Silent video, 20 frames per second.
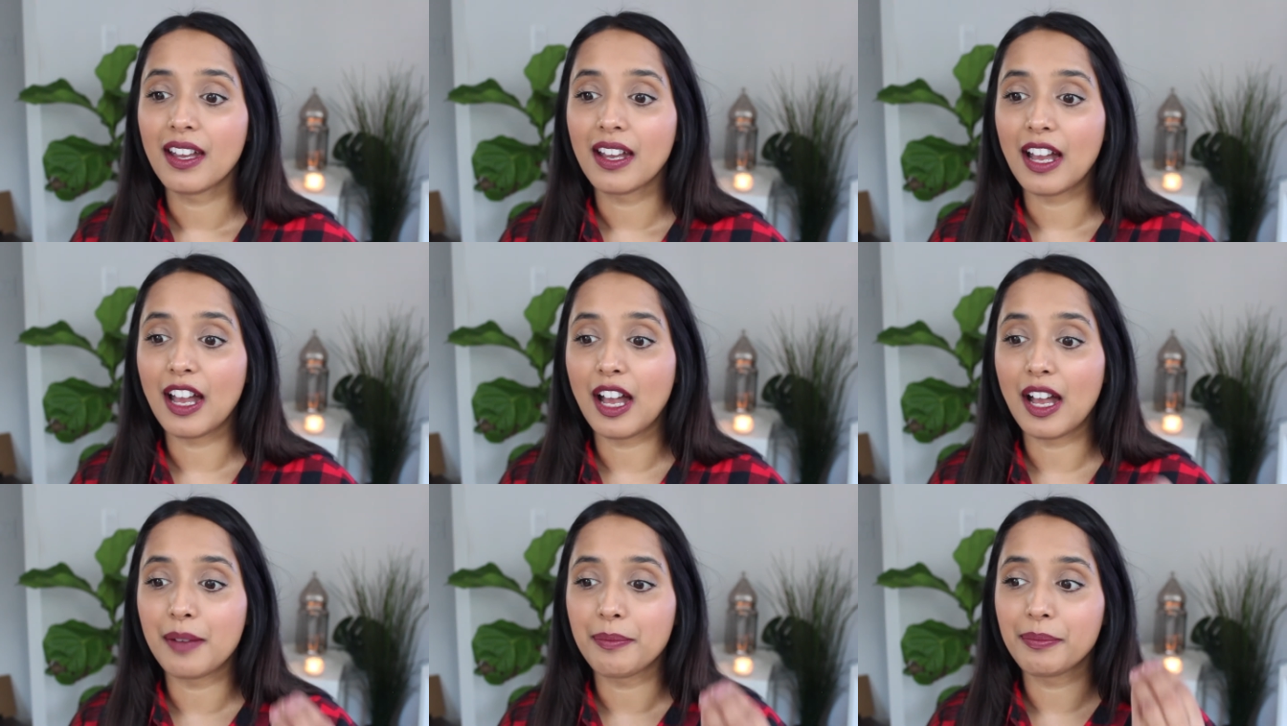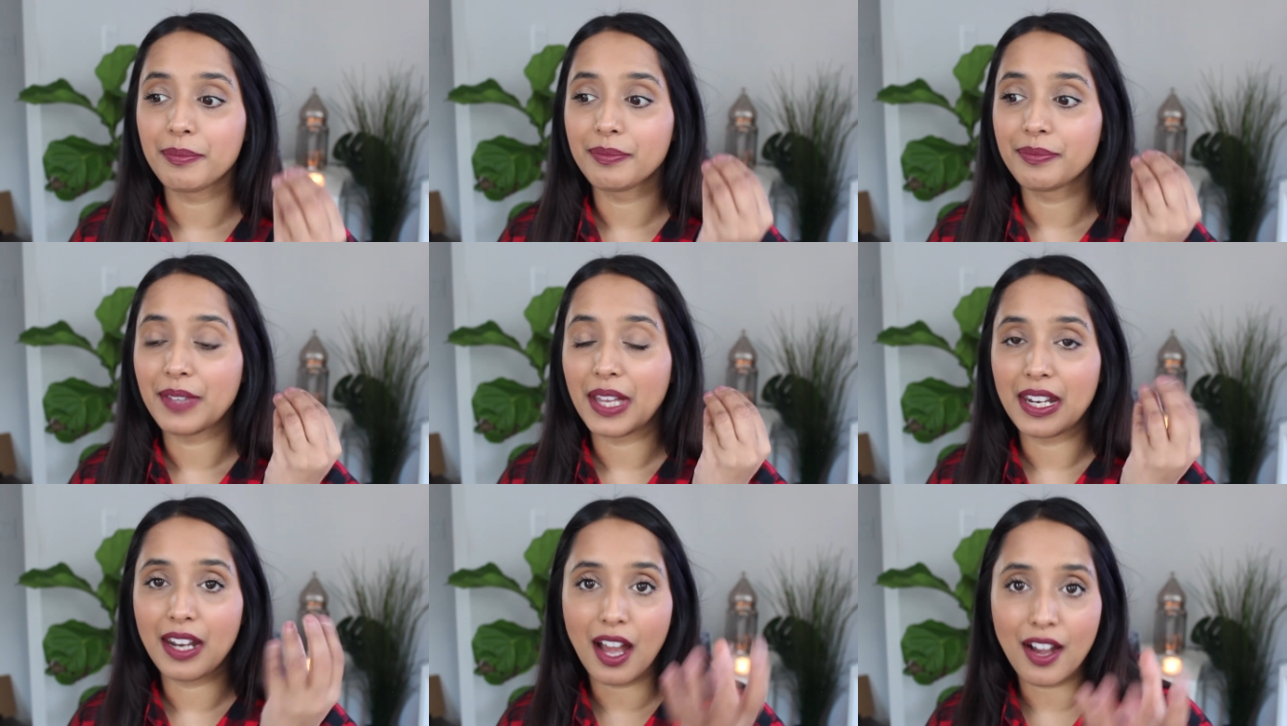an
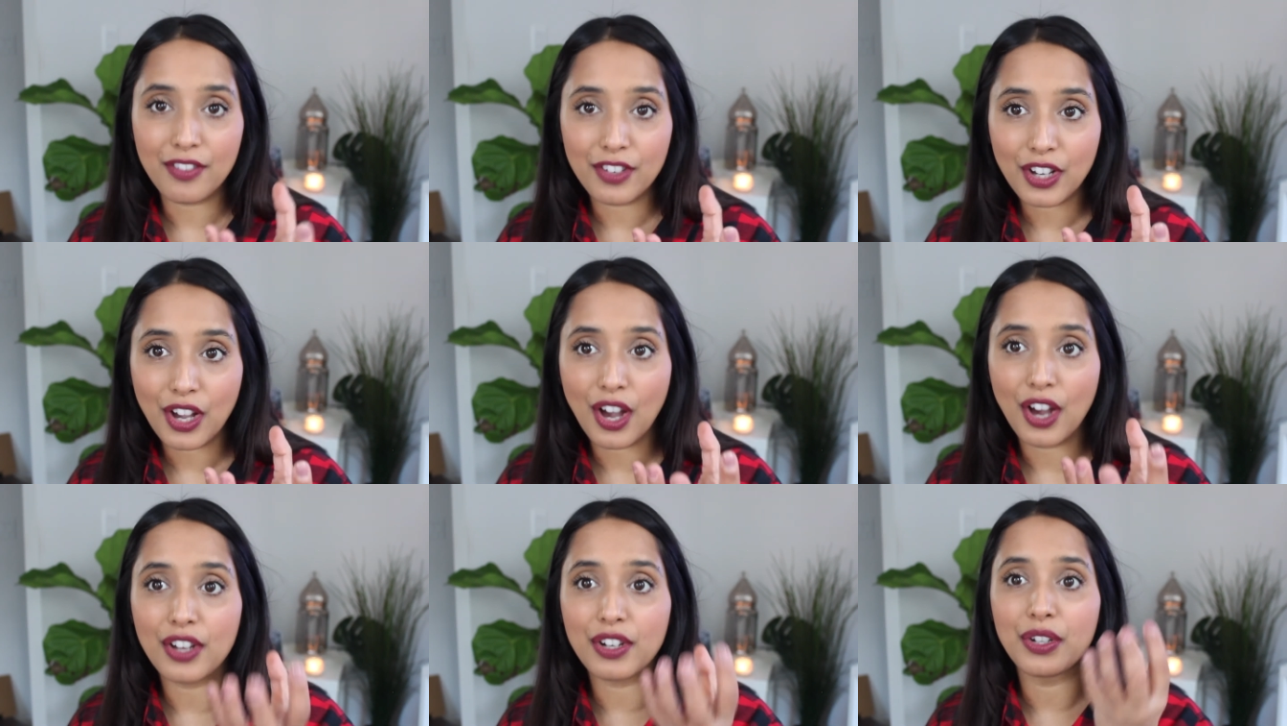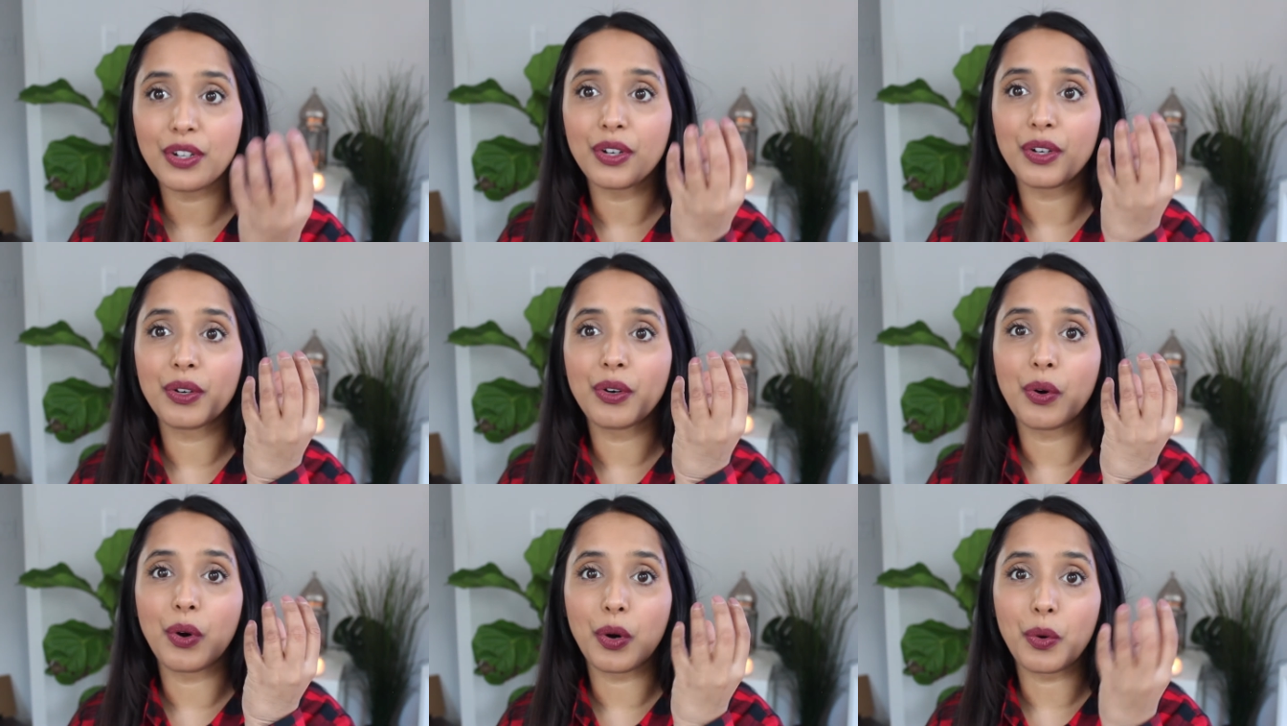
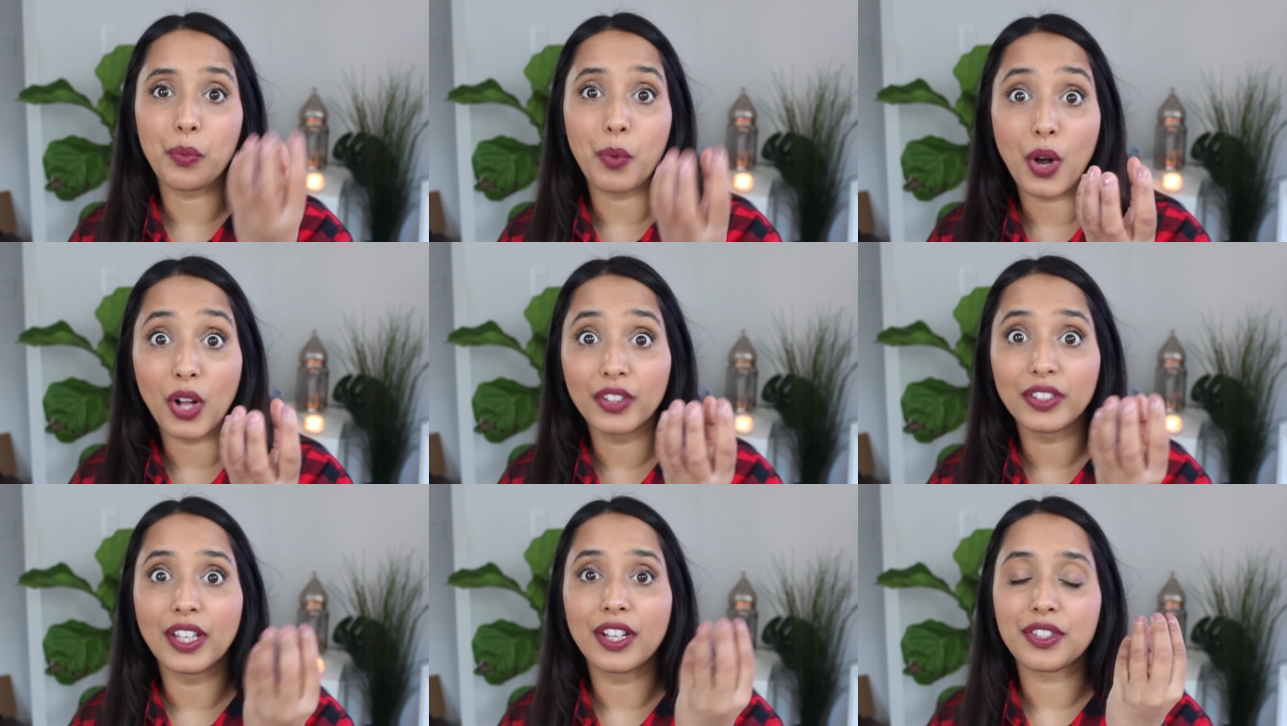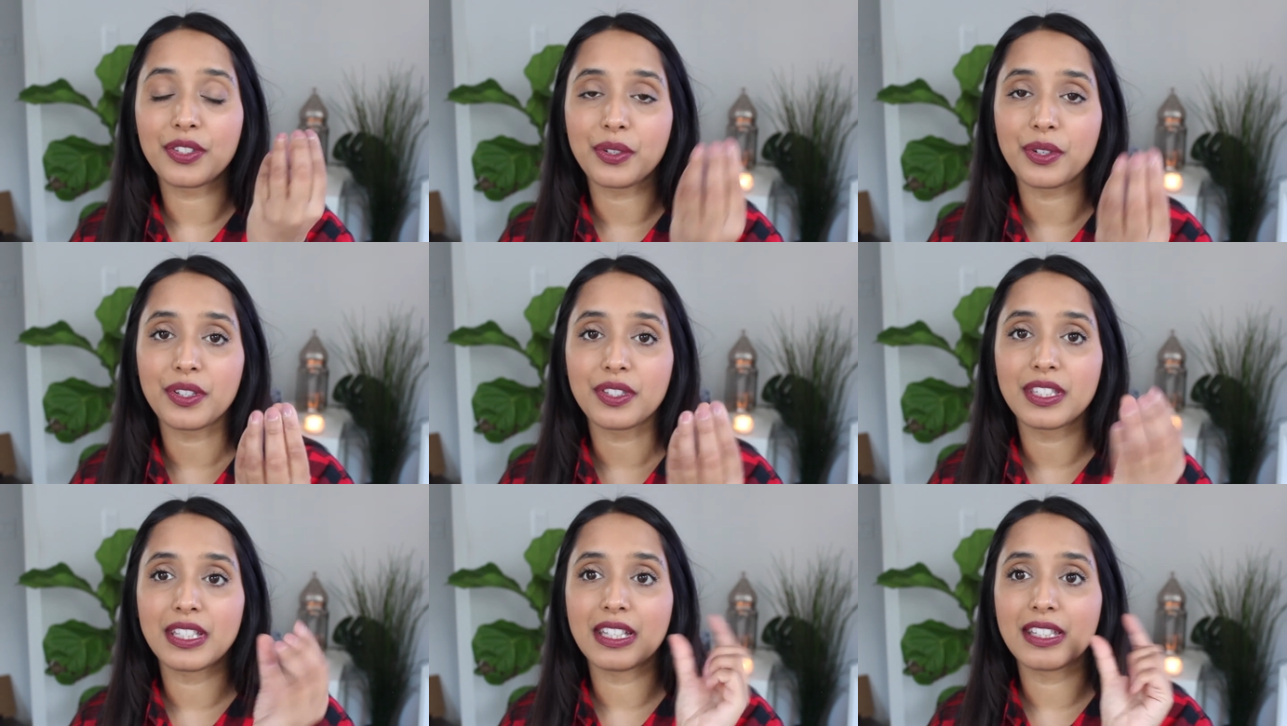avocado or walnuts
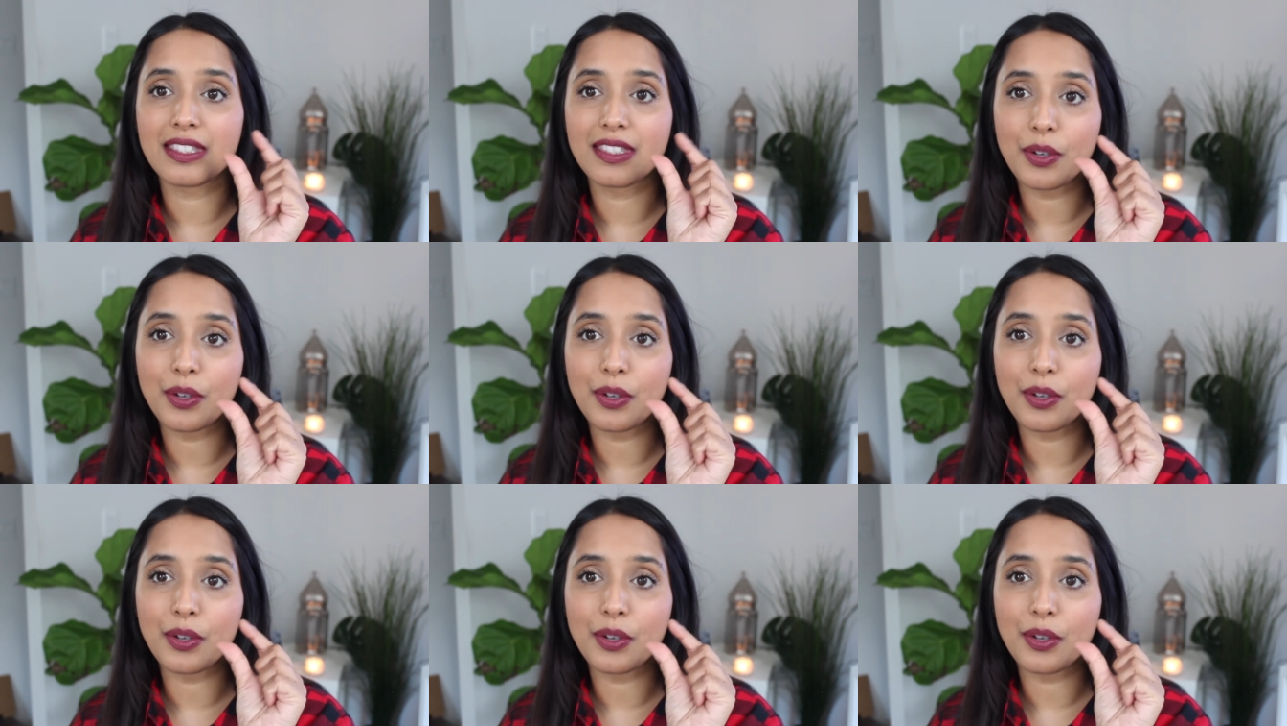or seeds,